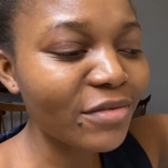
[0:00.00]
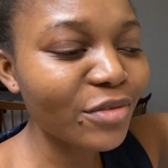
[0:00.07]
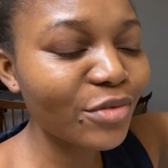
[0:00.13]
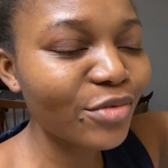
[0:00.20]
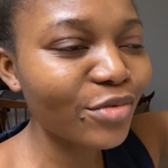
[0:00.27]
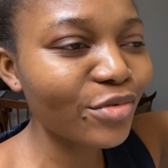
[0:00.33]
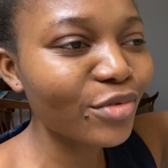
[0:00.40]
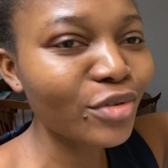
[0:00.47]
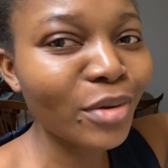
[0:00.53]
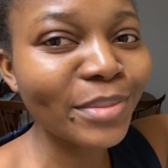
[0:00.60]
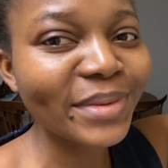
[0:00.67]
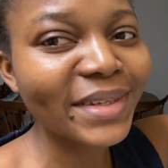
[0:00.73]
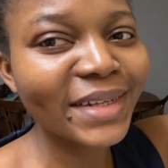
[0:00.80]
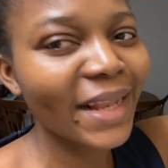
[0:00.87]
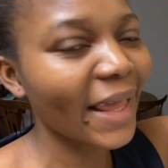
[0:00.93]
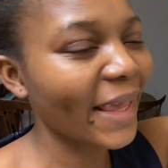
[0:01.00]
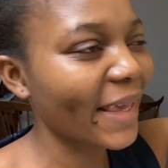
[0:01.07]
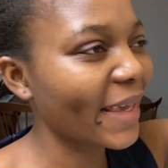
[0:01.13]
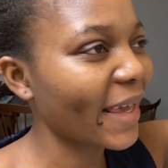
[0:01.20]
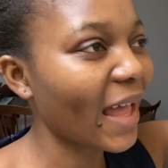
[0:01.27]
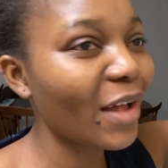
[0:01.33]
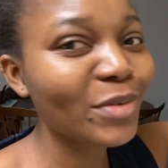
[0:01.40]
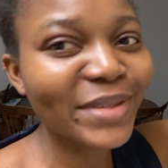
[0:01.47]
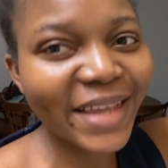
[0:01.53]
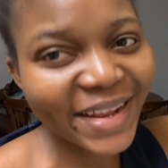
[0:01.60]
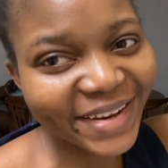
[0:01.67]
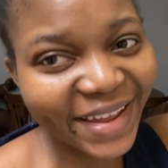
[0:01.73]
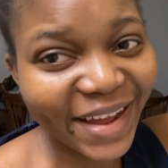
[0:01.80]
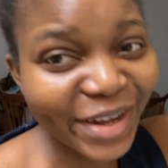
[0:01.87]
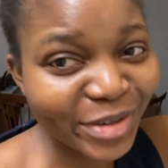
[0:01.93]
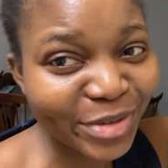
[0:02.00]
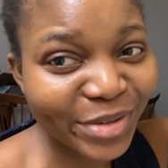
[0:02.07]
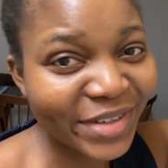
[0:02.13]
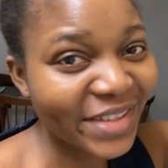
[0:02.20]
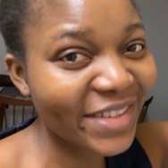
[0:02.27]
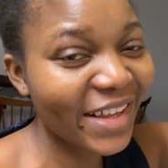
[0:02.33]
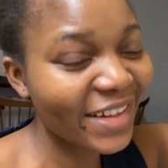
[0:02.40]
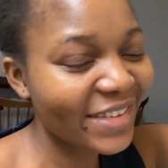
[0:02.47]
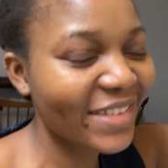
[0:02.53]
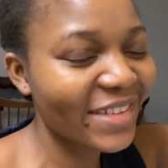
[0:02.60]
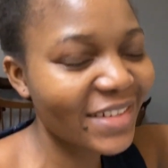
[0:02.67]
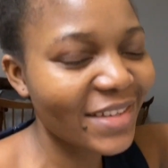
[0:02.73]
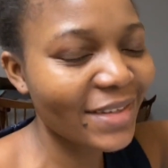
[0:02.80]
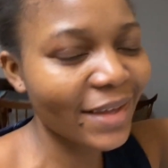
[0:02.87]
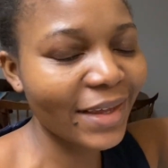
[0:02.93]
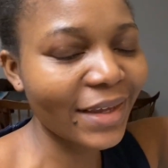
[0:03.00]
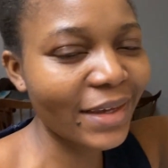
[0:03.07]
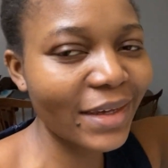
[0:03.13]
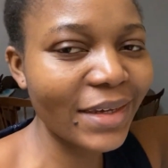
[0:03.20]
do something like outside the house on a Saturday is like